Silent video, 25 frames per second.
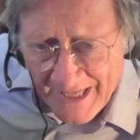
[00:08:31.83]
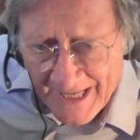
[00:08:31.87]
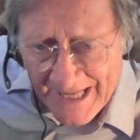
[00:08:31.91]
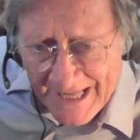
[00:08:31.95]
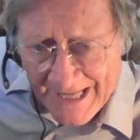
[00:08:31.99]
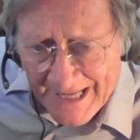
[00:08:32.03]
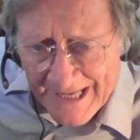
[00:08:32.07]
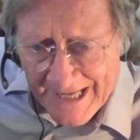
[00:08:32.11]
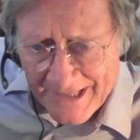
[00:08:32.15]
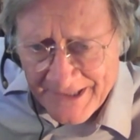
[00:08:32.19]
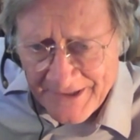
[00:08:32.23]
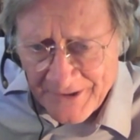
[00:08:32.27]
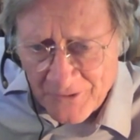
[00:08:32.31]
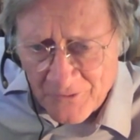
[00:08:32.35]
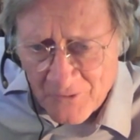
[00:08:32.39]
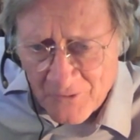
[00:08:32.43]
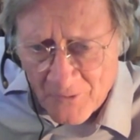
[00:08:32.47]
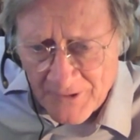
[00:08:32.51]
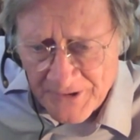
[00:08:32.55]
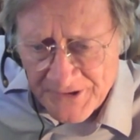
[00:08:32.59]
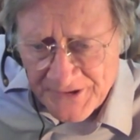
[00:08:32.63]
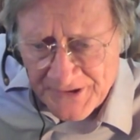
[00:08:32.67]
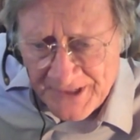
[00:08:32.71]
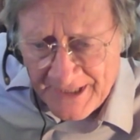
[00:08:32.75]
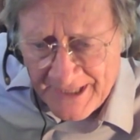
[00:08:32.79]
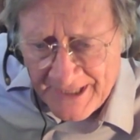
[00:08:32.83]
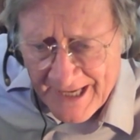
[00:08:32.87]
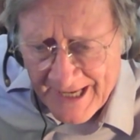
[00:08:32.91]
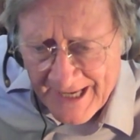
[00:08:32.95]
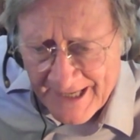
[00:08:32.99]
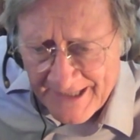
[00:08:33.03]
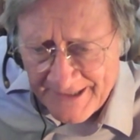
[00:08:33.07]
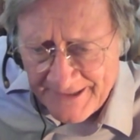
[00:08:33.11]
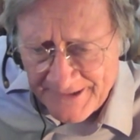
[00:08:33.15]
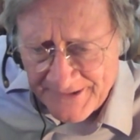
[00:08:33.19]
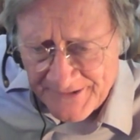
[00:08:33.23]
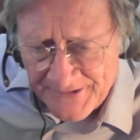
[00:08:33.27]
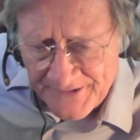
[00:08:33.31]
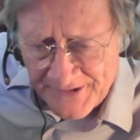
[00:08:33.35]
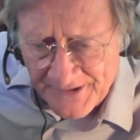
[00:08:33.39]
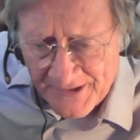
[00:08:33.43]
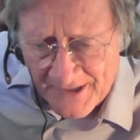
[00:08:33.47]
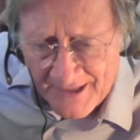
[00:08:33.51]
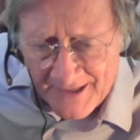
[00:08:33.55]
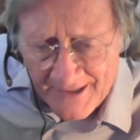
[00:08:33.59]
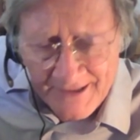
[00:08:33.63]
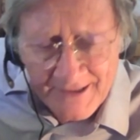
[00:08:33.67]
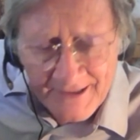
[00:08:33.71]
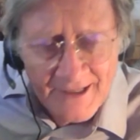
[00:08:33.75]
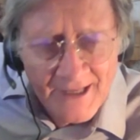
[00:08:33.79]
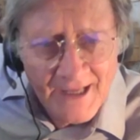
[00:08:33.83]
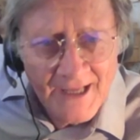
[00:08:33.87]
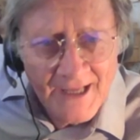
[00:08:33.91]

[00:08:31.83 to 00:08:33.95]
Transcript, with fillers: And of course, he had his uh,